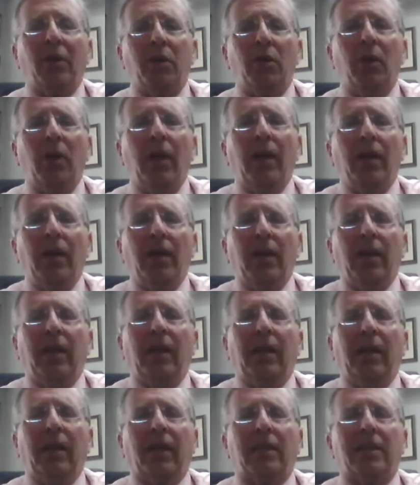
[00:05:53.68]
value
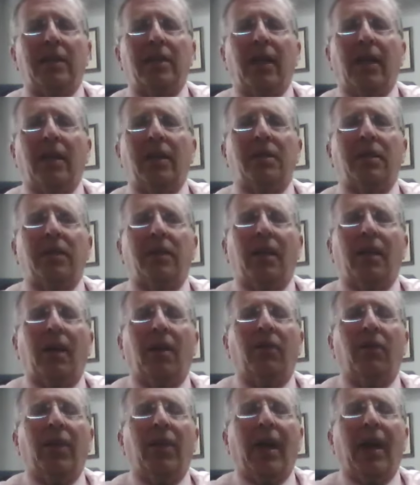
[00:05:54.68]
in excess
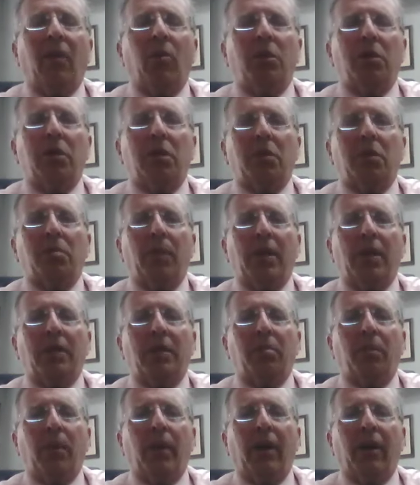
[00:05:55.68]
of that which is
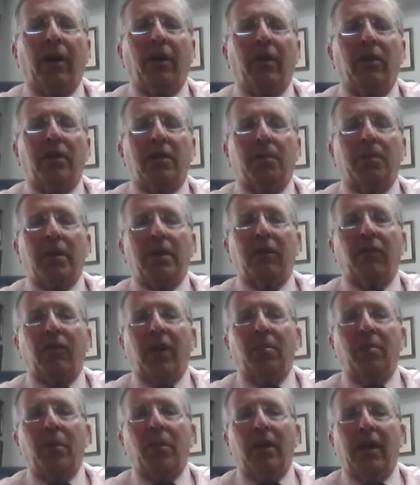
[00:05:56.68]

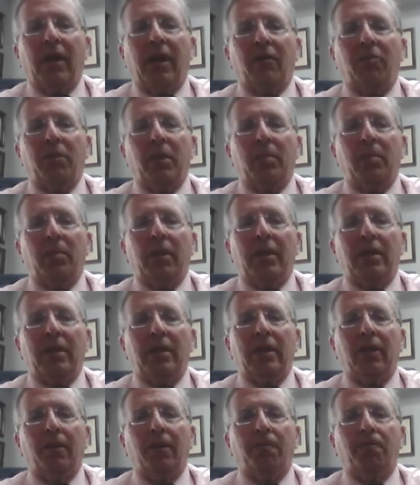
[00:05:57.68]
specified by the
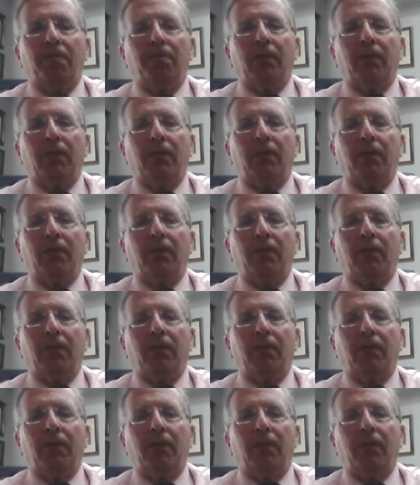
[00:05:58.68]
FPPC.